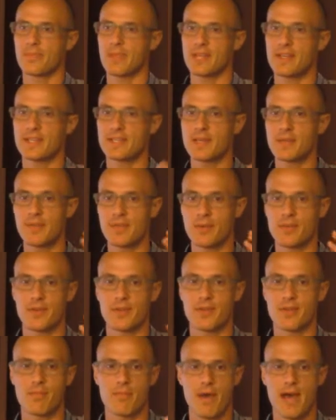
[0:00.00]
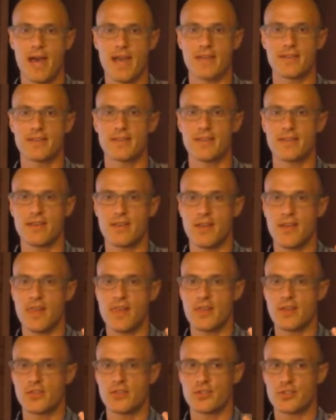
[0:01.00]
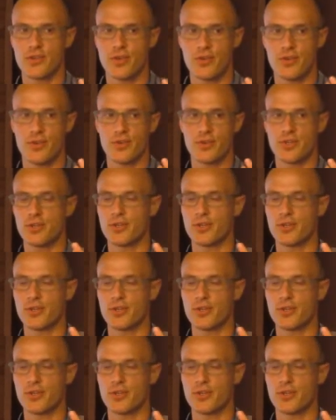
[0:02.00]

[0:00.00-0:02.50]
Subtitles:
Same thing with your mind. So